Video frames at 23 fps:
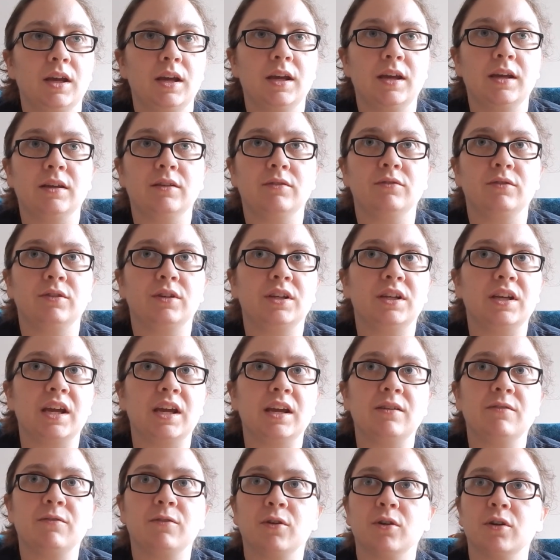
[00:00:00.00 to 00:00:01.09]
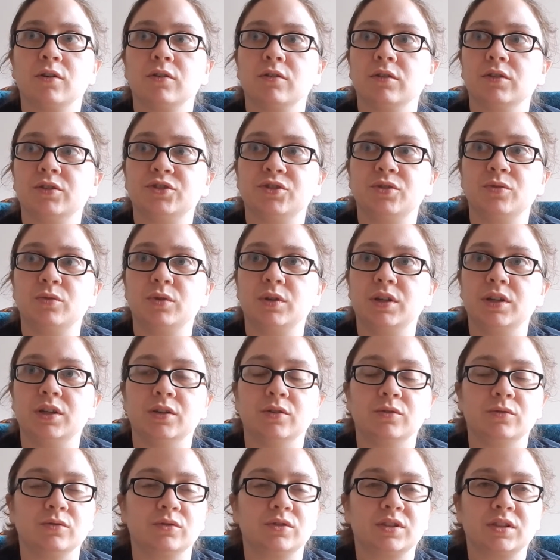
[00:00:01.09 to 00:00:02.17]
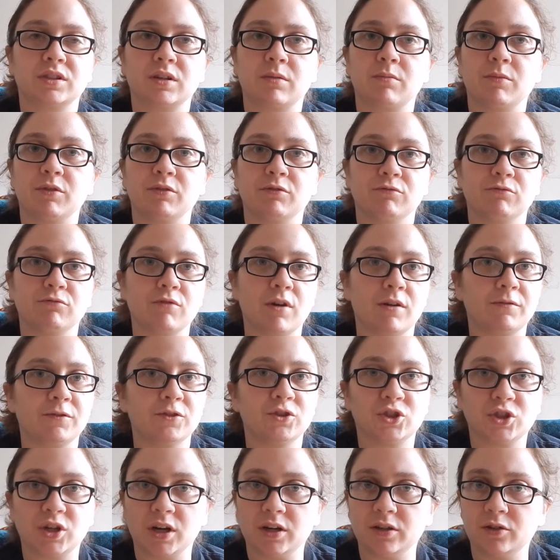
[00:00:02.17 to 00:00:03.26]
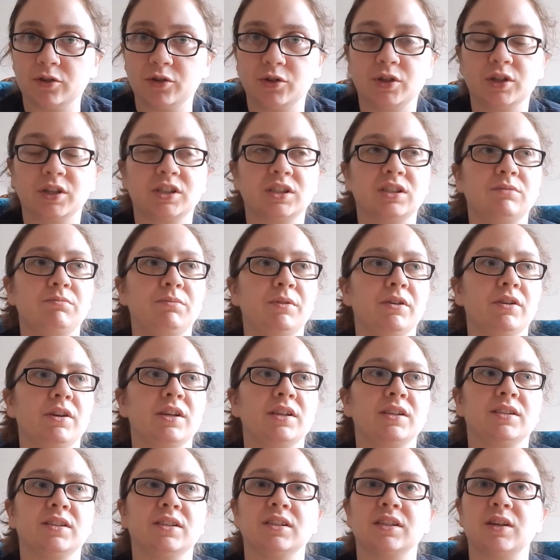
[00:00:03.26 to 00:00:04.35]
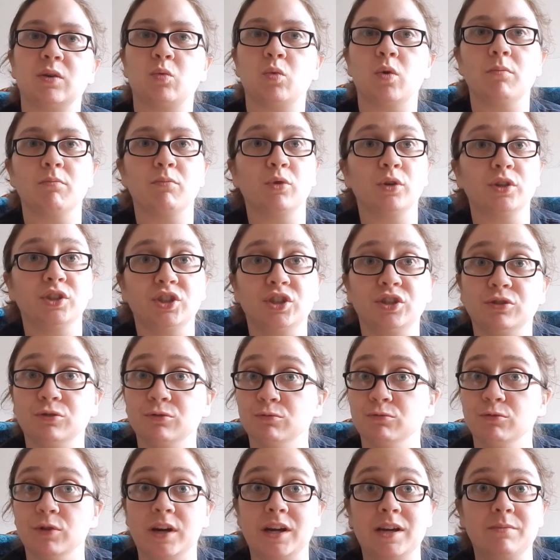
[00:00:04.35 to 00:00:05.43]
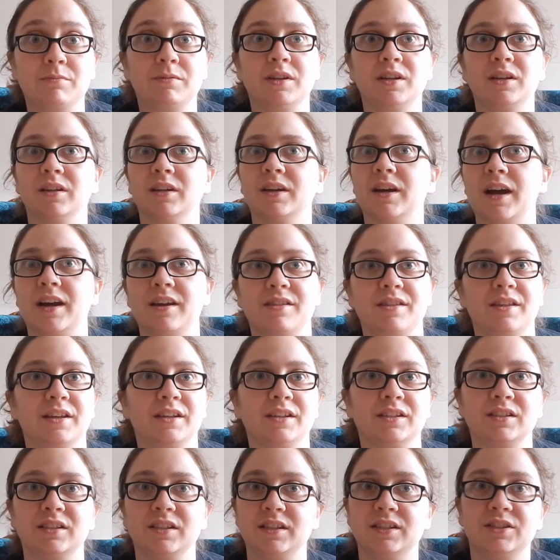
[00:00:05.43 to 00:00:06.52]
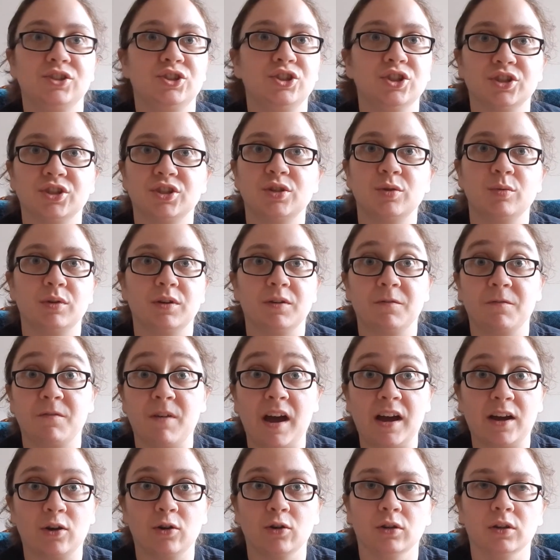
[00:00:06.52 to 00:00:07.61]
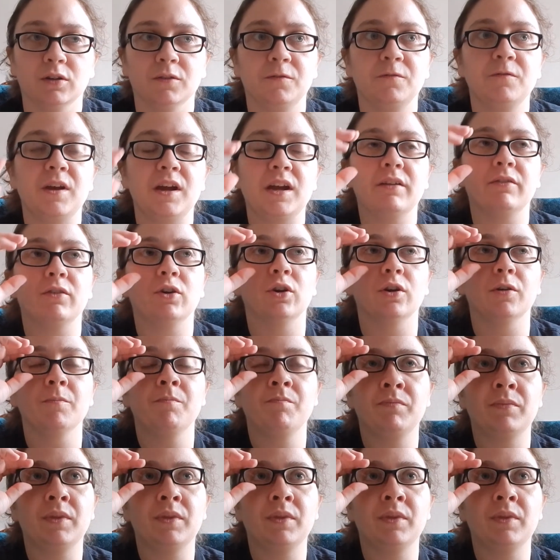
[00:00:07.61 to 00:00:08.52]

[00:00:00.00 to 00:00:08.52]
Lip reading: it gave her, you know, some of the roughest childhood experiences. At one point she's raped and Guy thinks he's just doing the fat girl a favor.